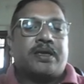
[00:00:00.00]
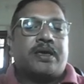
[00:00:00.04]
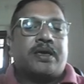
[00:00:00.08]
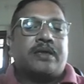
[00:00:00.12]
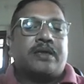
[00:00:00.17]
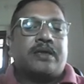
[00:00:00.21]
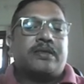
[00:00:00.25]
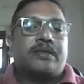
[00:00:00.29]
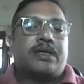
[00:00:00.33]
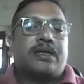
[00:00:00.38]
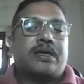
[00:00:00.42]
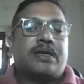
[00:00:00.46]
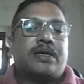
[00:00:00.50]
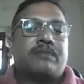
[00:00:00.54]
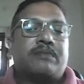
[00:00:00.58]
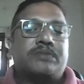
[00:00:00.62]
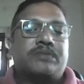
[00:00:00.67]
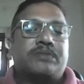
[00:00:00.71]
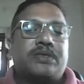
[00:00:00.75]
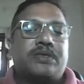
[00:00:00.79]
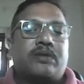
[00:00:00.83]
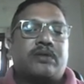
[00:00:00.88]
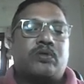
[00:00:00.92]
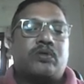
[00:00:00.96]
Then comes
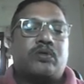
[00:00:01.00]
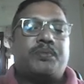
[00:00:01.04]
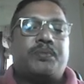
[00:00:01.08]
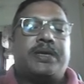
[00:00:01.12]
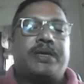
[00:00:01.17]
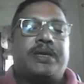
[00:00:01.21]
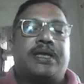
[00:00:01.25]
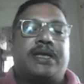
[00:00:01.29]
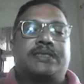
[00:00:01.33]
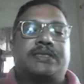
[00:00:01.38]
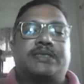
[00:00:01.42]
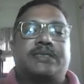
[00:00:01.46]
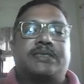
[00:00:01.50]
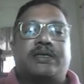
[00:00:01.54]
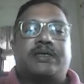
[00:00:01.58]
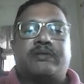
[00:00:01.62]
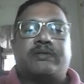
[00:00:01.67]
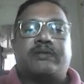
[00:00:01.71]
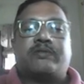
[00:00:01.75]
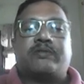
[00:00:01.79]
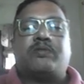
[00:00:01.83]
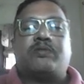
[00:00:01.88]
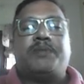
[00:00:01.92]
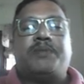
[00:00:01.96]
the ruby laser.
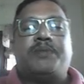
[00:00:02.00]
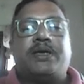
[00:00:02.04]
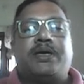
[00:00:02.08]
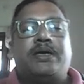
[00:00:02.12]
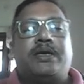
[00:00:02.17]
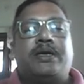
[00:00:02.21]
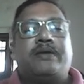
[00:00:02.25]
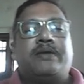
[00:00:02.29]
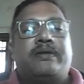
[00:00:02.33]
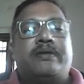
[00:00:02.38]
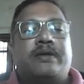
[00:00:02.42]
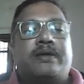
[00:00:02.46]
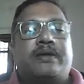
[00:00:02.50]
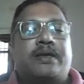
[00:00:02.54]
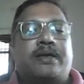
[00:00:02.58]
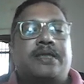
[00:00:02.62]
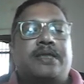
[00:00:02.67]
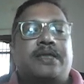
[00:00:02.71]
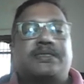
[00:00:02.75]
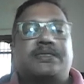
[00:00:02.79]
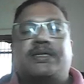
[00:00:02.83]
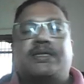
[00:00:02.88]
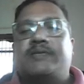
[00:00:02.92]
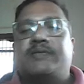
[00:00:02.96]
Ruby
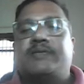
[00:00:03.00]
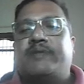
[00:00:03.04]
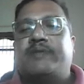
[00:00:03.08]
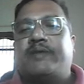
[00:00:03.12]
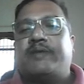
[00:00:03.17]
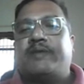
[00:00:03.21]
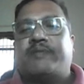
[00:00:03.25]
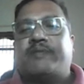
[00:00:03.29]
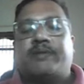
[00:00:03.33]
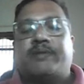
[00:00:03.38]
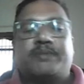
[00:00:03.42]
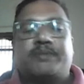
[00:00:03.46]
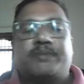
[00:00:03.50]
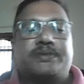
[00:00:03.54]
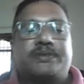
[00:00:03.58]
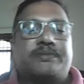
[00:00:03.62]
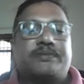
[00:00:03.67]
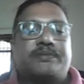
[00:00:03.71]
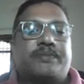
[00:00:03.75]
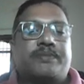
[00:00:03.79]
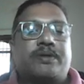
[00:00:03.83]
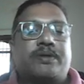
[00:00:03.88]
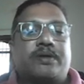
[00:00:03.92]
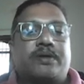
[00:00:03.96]
laser is very famous.
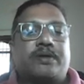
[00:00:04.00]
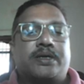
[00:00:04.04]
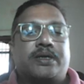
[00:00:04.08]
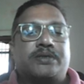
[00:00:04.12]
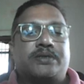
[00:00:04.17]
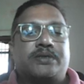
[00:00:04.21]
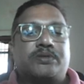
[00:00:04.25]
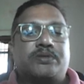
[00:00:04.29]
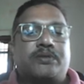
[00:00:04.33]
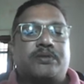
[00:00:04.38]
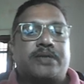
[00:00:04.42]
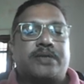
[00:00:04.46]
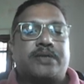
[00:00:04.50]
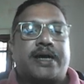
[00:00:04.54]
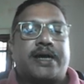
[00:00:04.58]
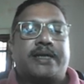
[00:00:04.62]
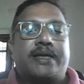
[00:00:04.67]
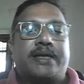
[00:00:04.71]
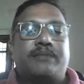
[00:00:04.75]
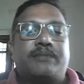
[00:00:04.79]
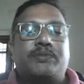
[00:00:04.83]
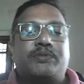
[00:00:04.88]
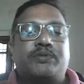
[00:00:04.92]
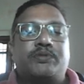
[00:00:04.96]
Okay, so the
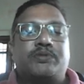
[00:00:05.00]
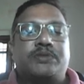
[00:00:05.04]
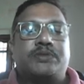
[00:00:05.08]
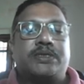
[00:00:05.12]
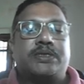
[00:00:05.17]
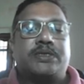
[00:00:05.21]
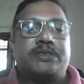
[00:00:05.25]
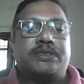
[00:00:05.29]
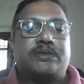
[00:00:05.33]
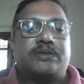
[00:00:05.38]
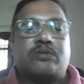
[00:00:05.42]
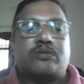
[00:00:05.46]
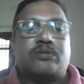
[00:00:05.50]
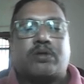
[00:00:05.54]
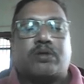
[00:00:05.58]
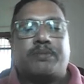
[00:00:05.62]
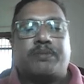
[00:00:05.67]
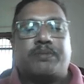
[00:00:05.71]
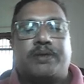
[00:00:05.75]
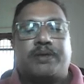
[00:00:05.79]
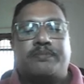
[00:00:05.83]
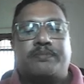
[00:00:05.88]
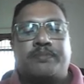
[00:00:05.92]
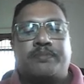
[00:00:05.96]
atom used is
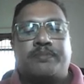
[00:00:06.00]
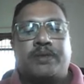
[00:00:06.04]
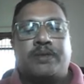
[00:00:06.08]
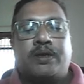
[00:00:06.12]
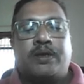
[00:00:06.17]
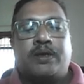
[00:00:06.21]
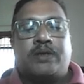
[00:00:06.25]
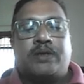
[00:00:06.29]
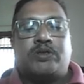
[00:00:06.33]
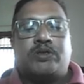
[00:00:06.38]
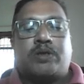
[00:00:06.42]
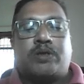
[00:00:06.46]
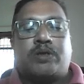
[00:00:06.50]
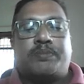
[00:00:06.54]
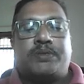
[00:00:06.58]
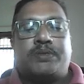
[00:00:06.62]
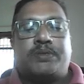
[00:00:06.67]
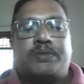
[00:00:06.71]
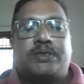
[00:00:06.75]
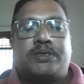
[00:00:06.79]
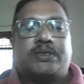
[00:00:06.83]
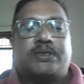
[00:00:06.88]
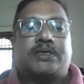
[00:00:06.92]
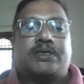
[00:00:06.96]
chromium doped
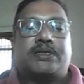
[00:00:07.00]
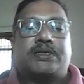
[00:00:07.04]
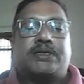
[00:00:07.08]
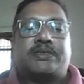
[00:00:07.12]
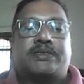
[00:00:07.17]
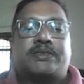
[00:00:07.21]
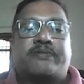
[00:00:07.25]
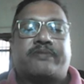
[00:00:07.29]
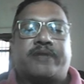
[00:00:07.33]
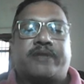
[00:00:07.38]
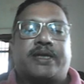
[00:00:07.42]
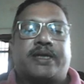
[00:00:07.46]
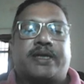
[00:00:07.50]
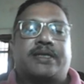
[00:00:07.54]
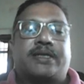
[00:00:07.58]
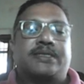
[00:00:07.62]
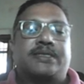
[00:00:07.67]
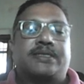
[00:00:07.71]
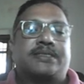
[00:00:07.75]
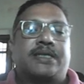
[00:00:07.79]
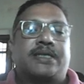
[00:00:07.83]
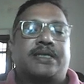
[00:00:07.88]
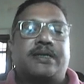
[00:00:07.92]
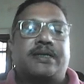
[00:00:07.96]
sapphire
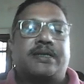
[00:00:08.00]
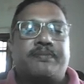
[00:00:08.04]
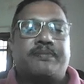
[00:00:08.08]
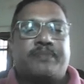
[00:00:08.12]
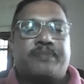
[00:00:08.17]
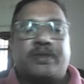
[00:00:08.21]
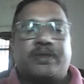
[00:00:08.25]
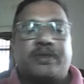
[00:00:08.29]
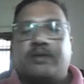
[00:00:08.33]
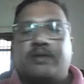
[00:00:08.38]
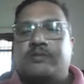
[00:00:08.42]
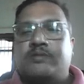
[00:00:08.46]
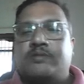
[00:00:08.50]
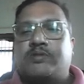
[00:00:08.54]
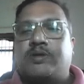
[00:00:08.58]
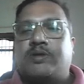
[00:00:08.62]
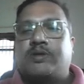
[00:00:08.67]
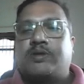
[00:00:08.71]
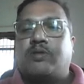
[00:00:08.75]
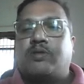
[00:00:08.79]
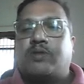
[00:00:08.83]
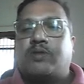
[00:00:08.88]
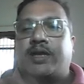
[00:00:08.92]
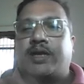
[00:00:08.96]
crystal. So it
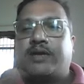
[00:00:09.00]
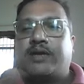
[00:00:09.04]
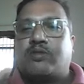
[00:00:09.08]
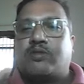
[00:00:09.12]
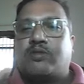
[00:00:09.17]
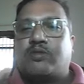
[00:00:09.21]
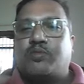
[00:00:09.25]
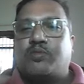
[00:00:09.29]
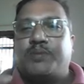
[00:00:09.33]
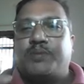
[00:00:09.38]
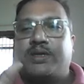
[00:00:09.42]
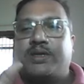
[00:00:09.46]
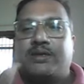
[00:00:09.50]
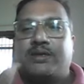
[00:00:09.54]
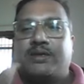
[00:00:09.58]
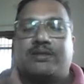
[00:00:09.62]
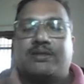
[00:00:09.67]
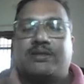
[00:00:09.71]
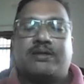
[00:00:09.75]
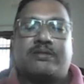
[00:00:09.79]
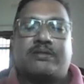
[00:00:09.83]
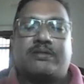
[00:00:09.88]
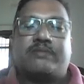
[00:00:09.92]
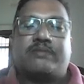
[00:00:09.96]
look like ruby,
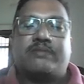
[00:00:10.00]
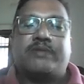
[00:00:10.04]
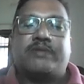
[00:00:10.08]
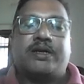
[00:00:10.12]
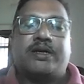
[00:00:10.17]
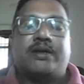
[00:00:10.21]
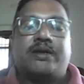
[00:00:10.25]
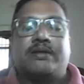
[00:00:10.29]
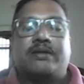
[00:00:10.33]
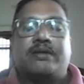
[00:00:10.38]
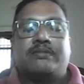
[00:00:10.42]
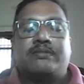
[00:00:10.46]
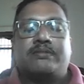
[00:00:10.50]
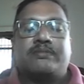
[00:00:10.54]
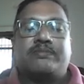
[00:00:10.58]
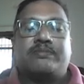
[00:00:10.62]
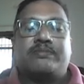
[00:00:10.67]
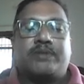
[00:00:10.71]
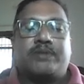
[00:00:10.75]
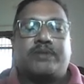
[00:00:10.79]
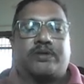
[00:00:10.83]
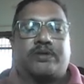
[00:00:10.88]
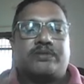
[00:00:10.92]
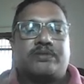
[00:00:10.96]
that word,
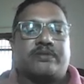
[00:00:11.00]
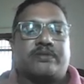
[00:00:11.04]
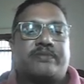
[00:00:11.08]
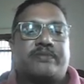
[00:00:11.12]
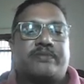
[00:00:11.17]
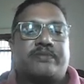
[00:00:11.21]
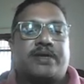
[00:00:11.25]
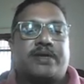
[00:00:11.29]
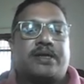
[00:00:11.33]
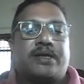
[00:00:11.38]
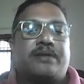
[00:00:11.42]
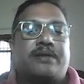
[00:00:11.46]
because of that.